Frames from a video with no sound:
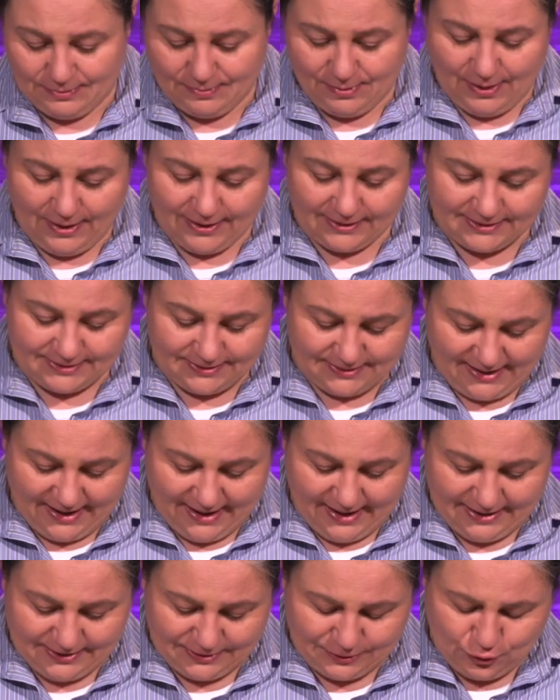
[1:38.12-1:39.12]
box,
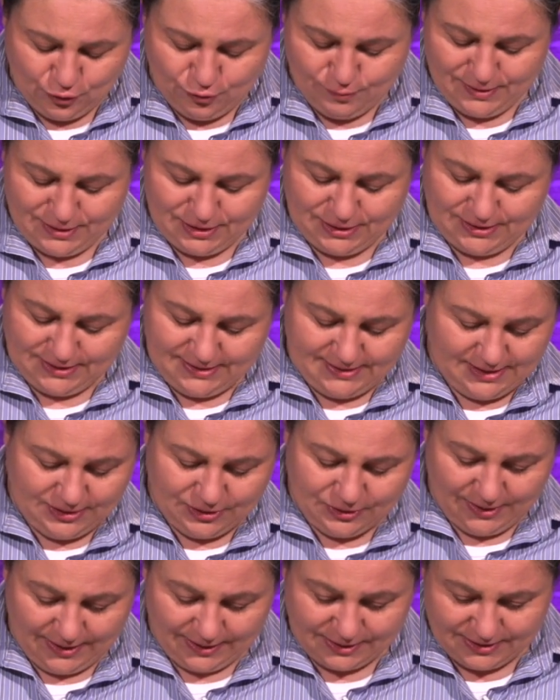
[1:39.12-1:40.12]
I assume it's just
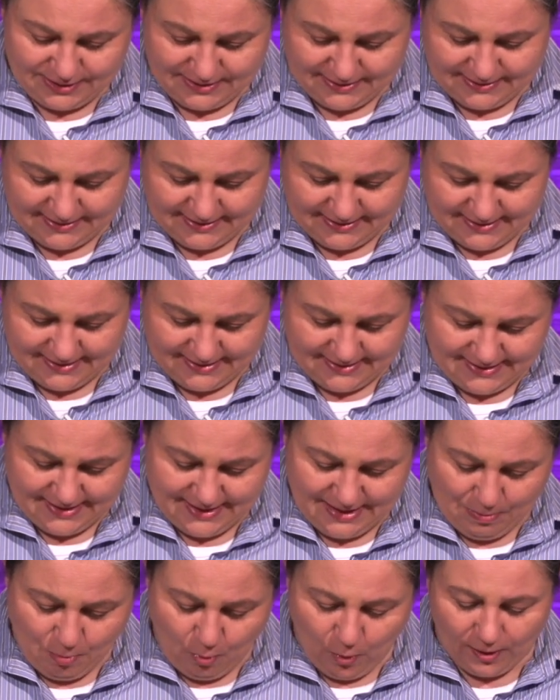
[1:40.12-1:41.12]
instructions
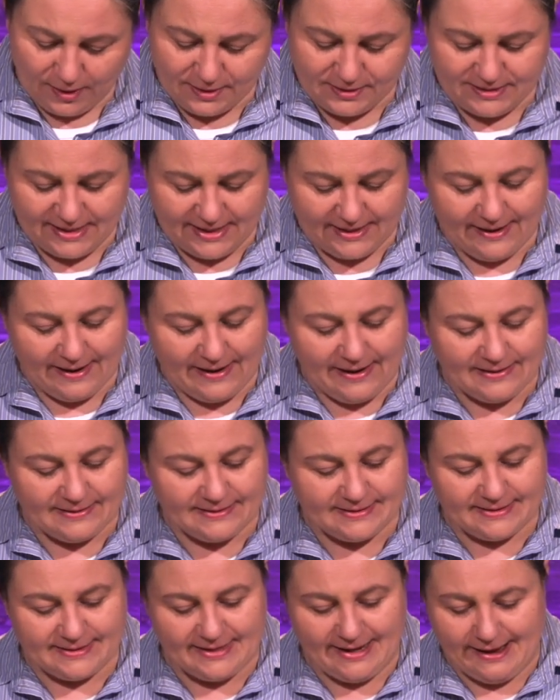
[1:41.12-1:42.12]
and warranty
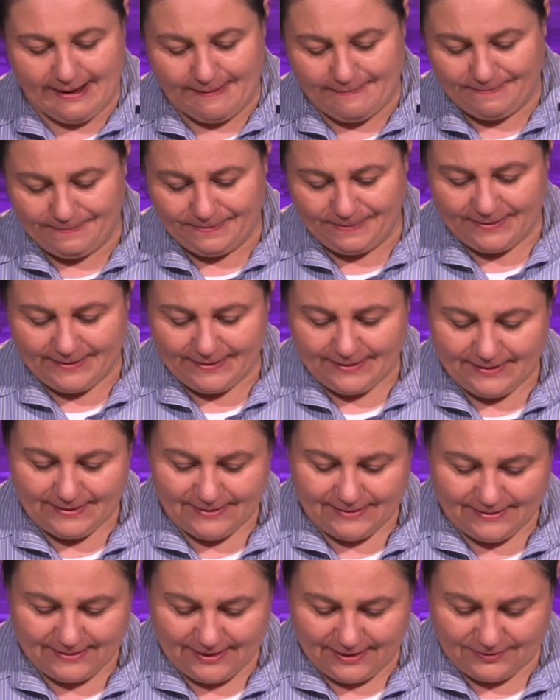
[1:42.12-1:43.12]
cards. Yeah,
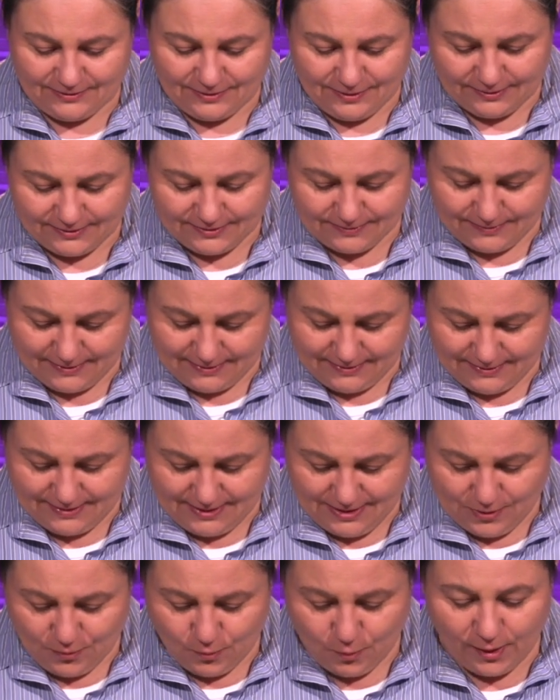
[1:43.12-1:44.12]
that looks what,
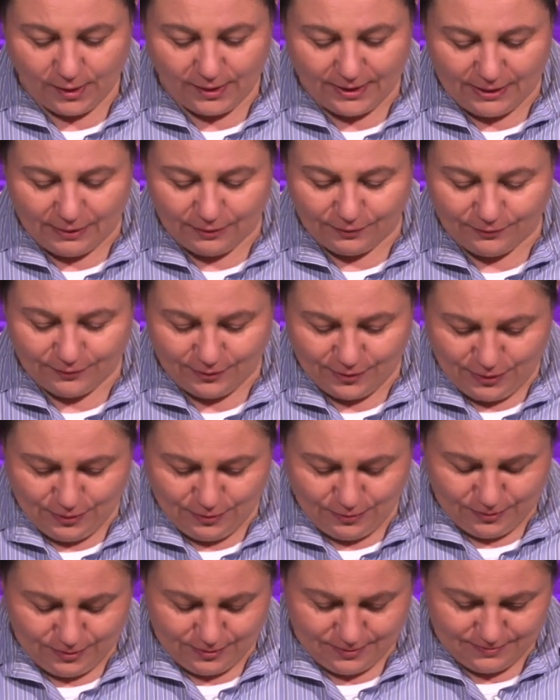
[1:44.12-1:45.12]
we're here for
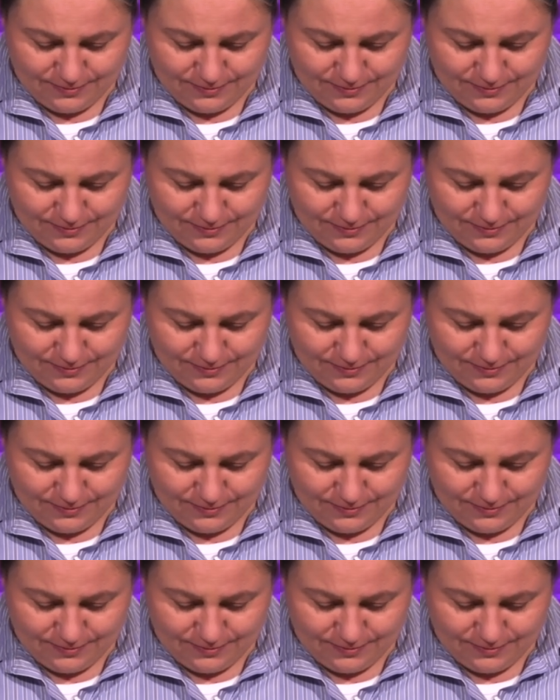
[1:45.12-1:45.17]
you.